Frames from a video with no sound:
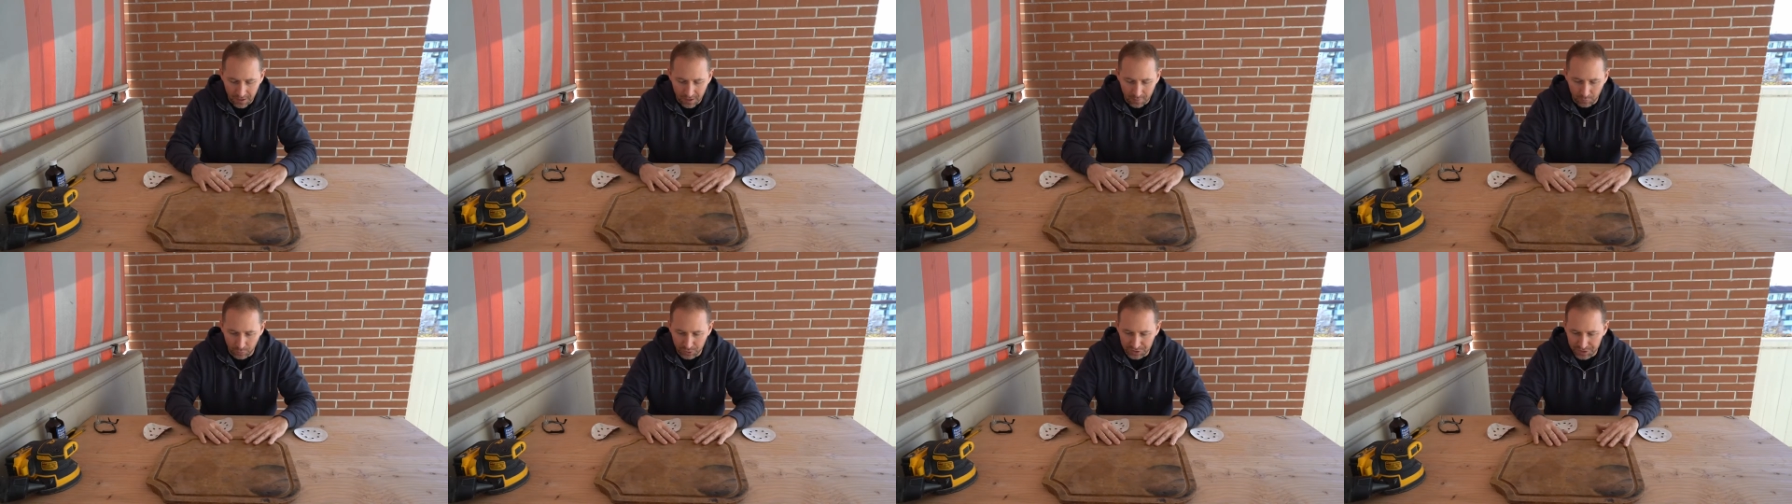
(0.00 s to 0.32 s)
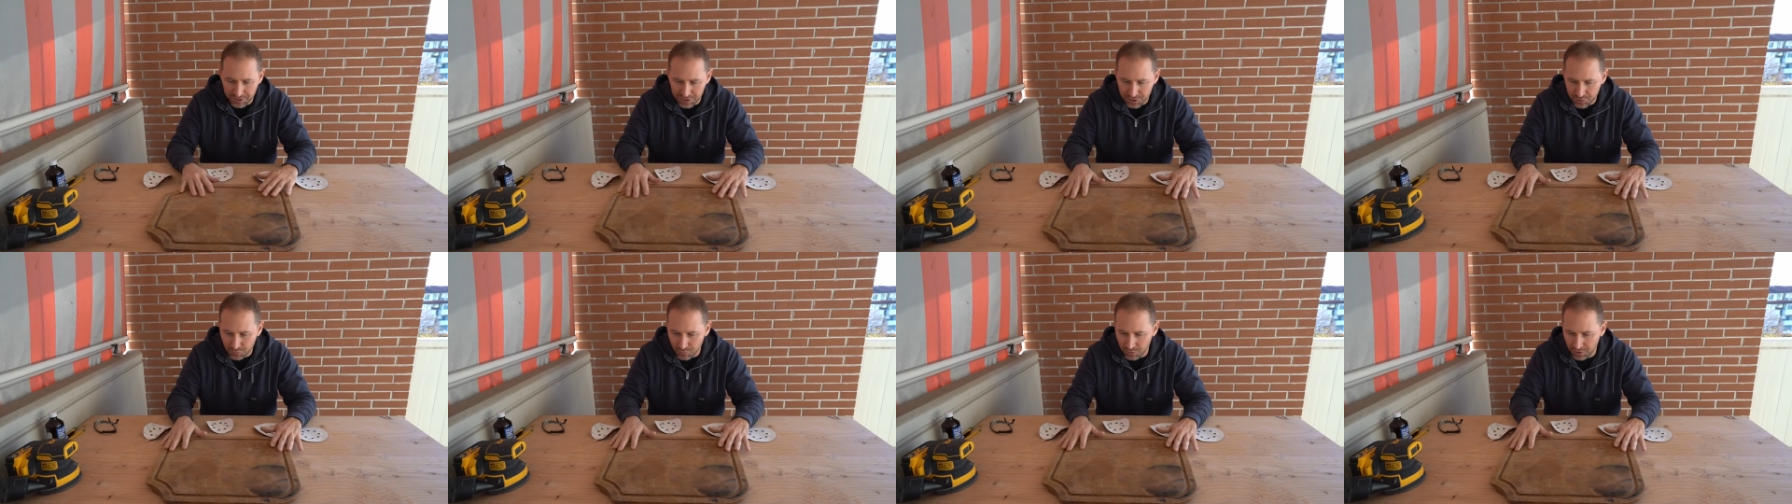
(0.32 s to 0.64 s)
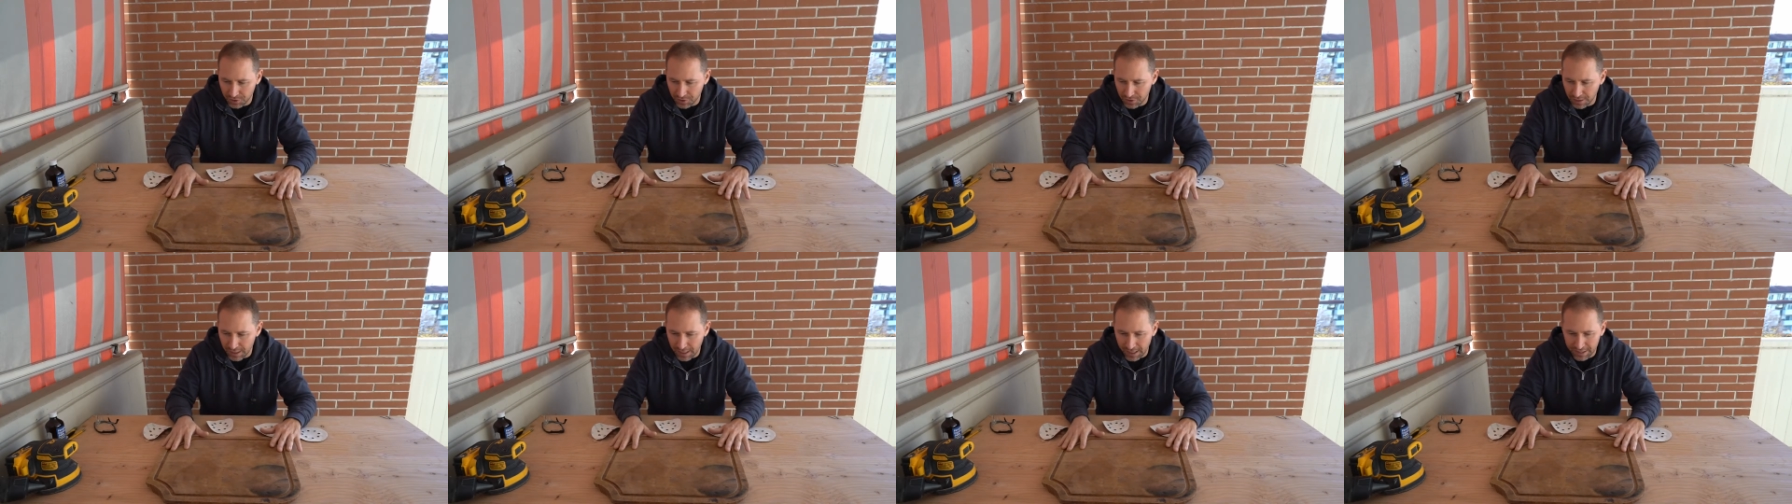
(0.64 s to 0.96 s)
With this
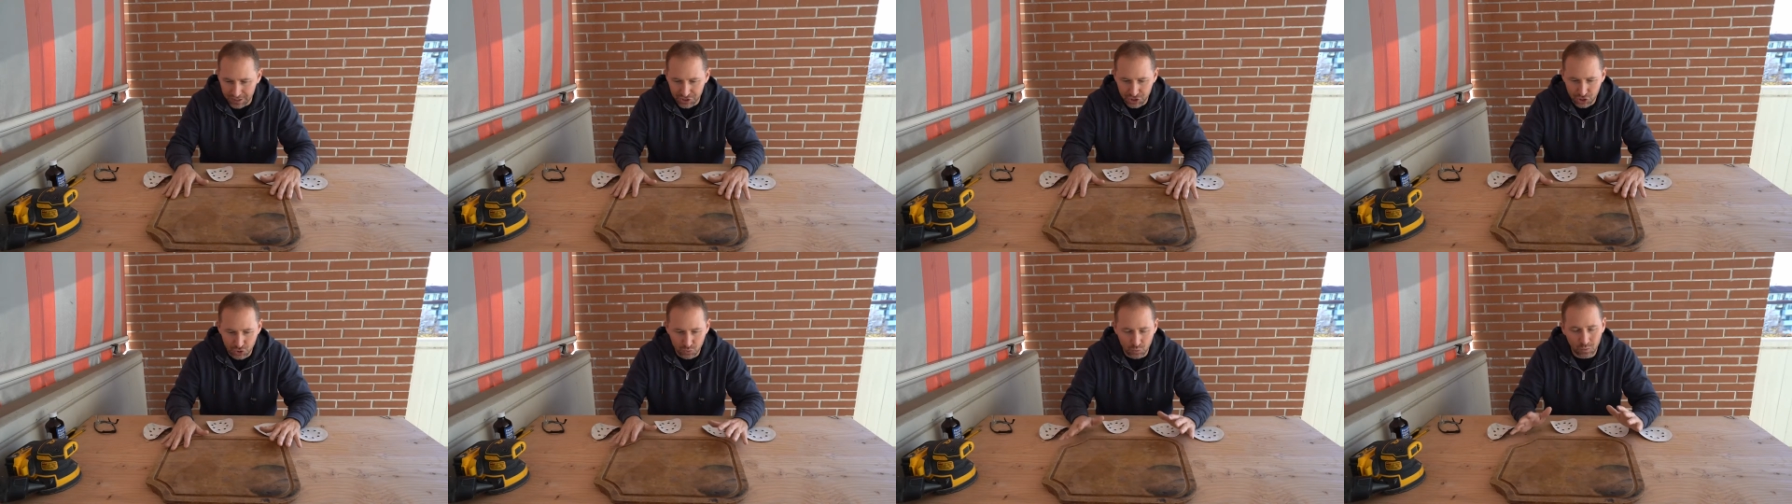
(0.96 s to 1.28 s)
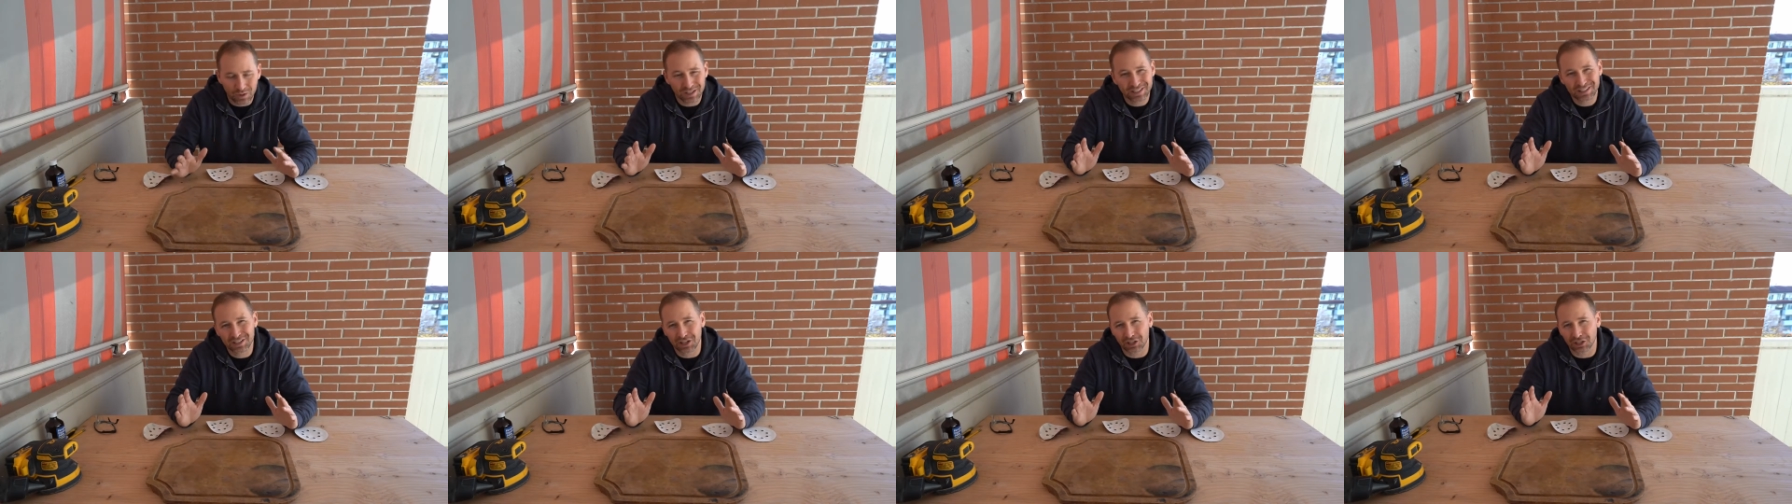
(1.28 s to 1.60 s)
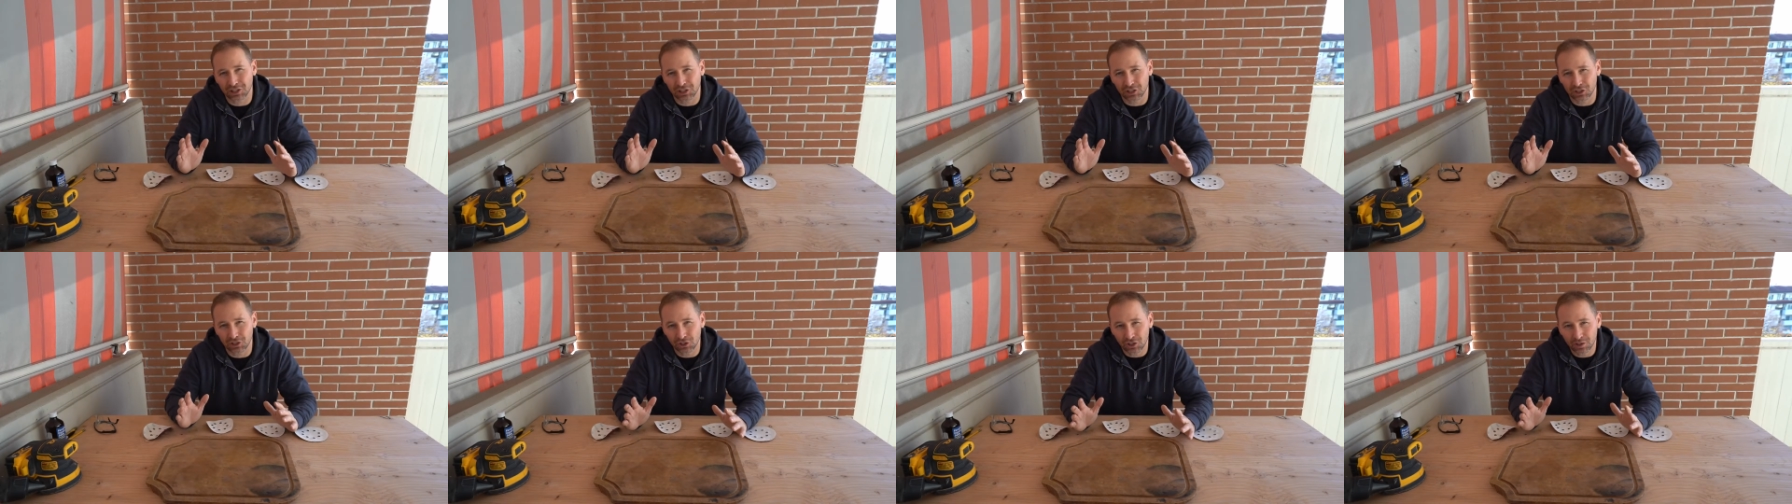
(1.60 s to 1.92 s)
one, I just want it to
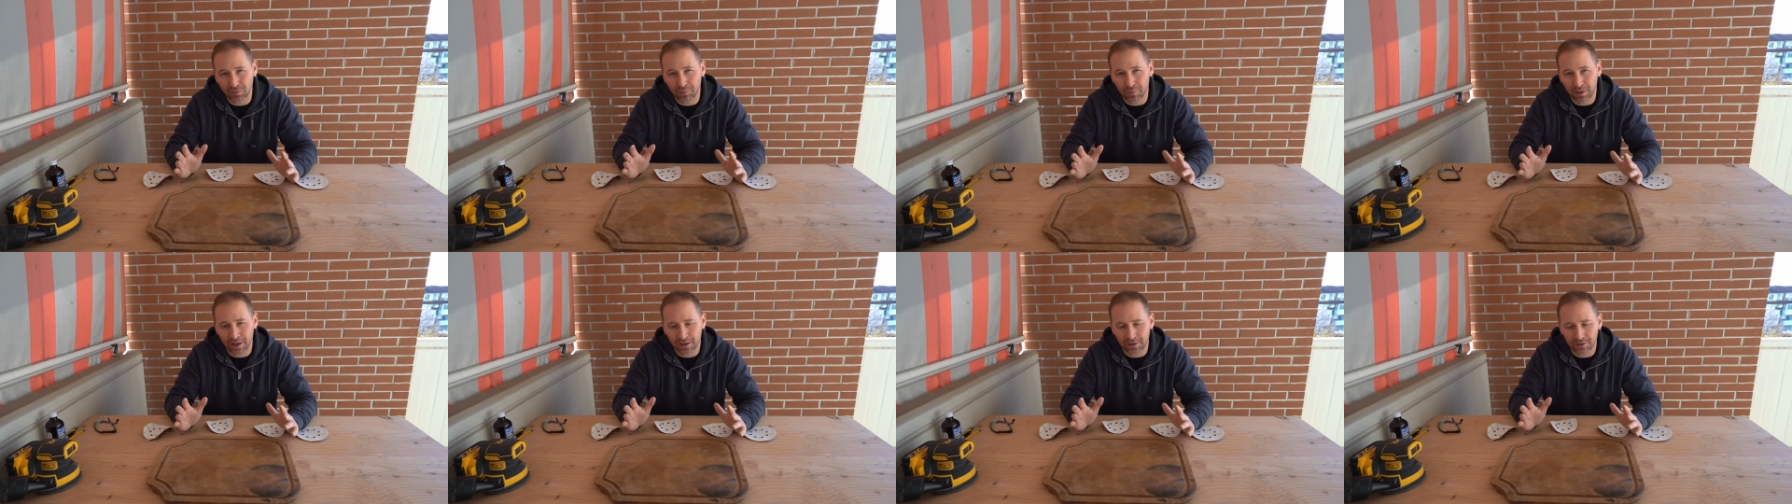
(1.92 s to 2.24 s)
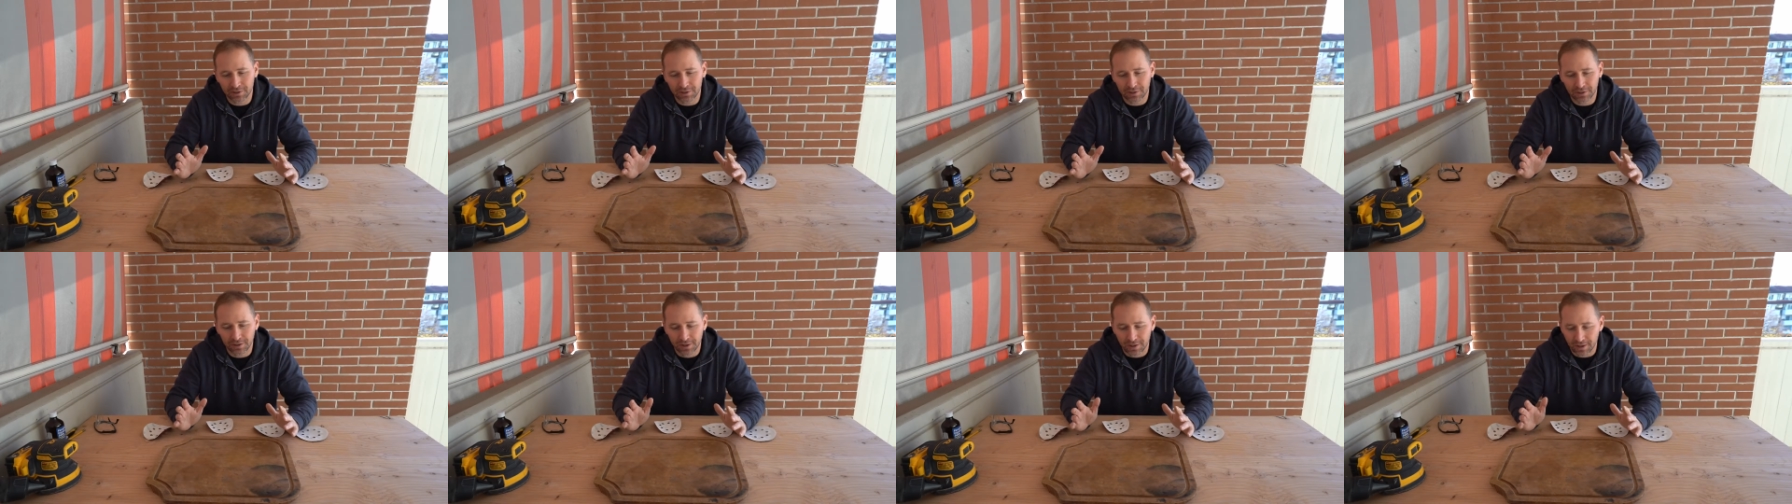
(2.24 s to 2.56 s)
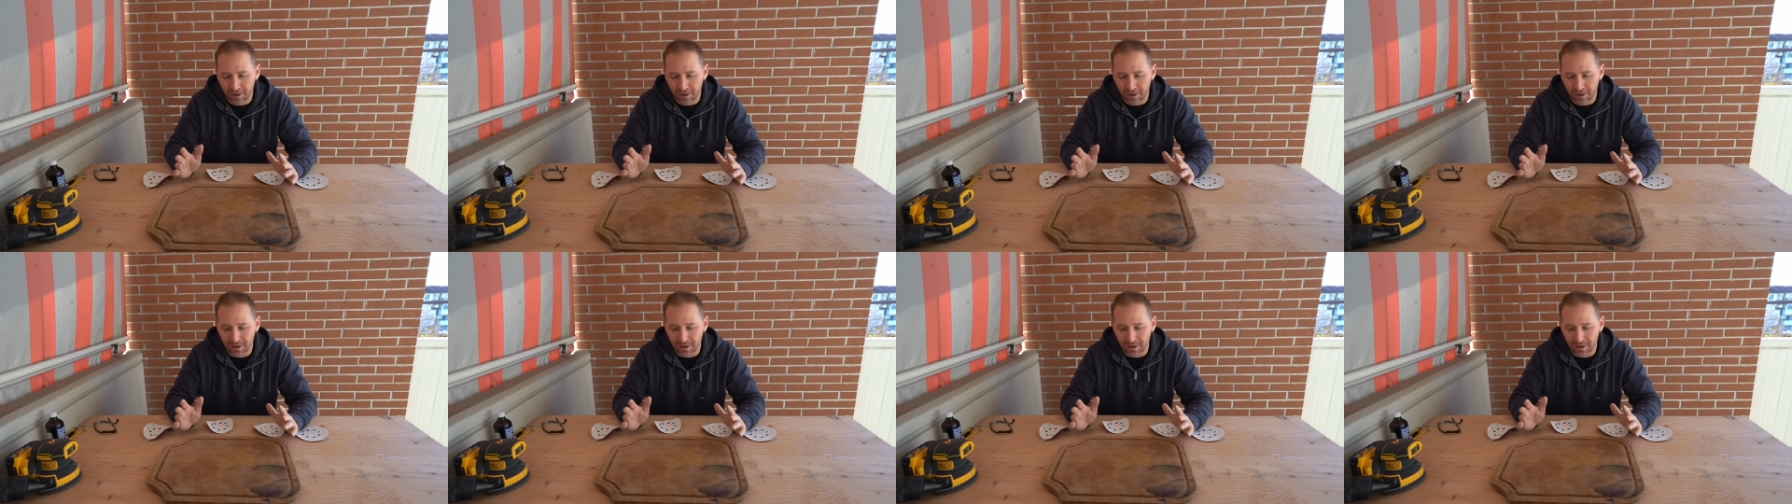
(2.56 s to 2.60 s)
look better.